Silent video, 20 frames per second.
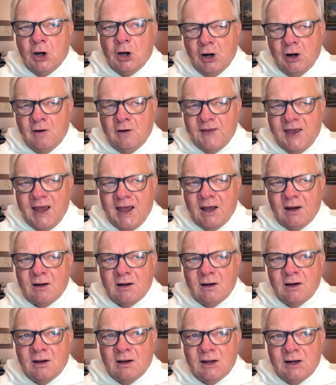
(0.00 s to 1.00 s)
heard
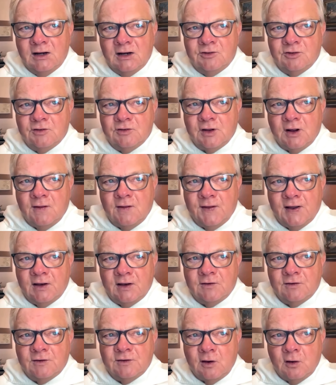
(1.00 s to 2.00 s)
that and he just thought
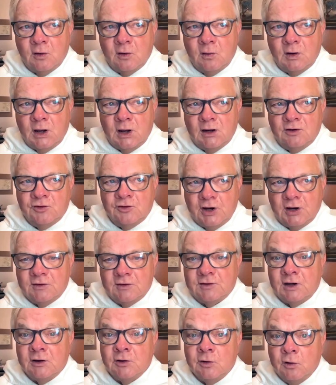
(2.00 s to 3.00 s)
that's so
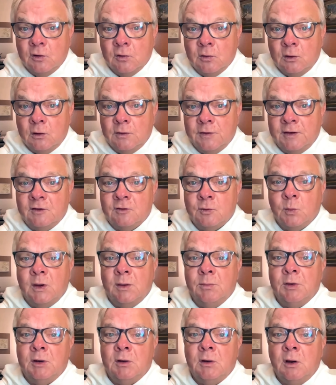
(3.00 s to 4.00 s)
unjust and cruel. These
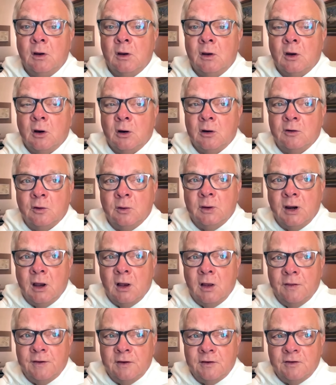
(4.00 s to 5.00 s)
women are doing
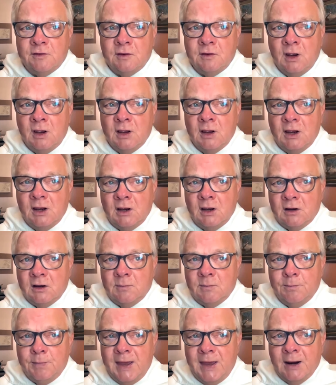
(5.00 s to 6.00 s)
all this
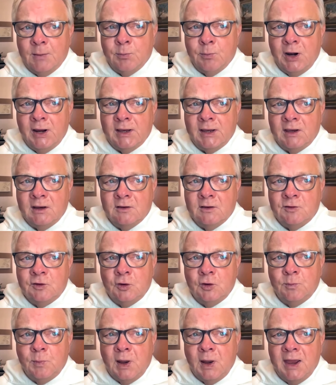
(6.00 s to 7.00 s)
backbreaking
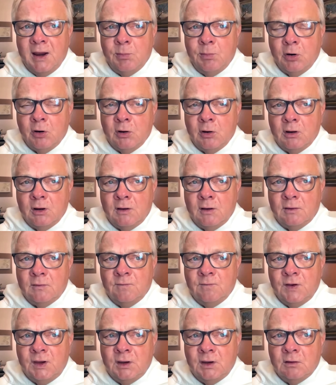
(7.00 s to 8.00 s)
stoop labor in
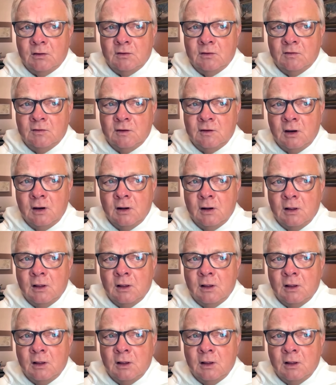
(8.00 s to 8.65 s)
fields,